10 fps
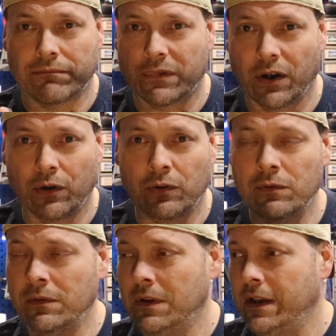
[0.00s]

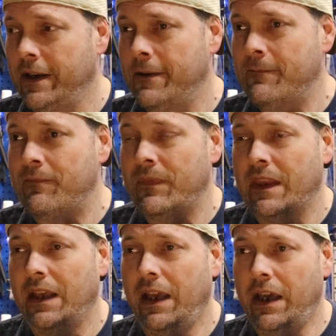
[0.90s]
goal.
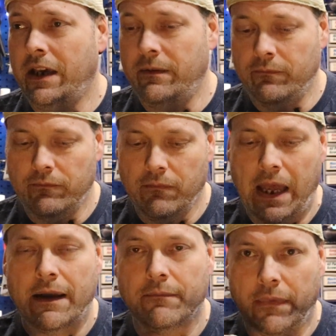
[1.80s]
Um,
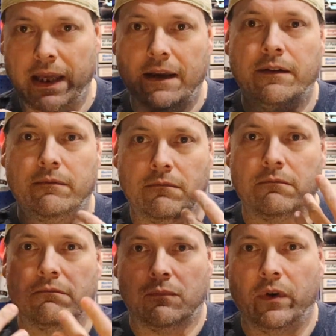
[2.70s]
my, my,
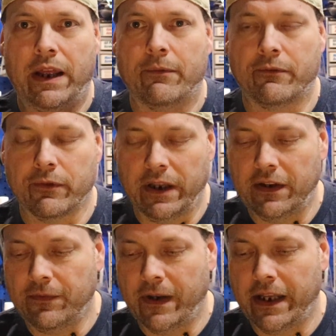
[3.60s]
when I would
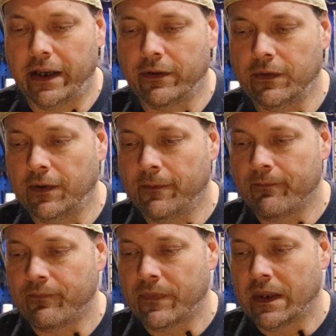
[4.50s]
release videos,
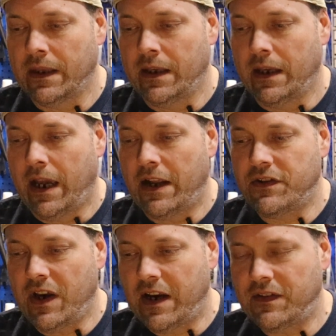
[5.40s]
I
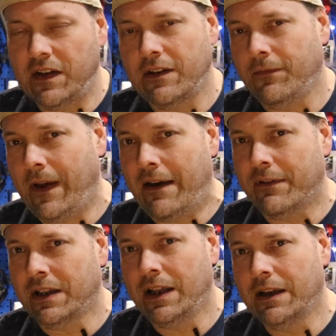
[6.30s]
changed it to five
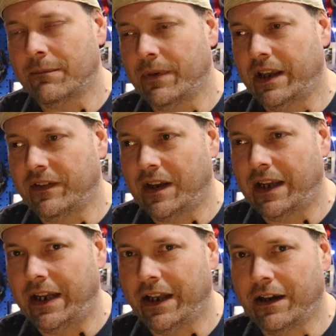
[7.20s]
o'clock because I
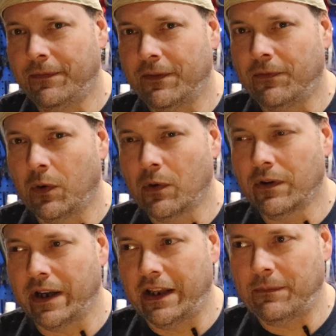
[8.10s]
get off at
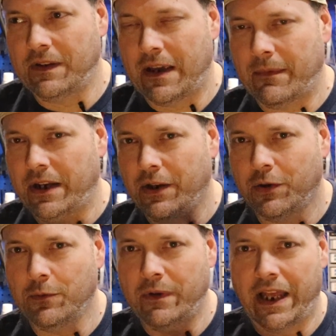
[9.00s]
four. It gives me time to get
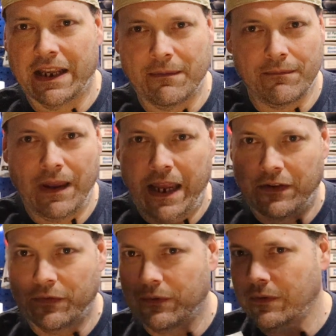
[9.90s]
home and I can
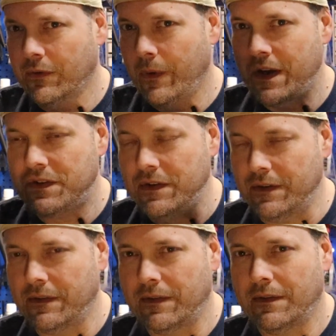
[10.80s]
answer
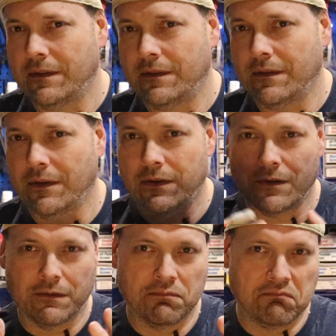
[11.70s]
questions
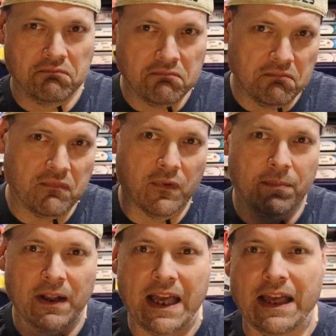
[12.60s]
or
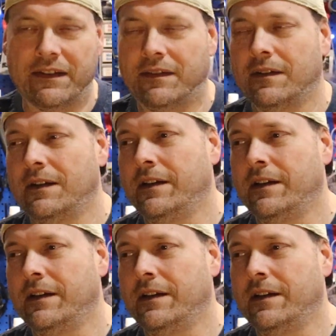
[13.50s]
replies.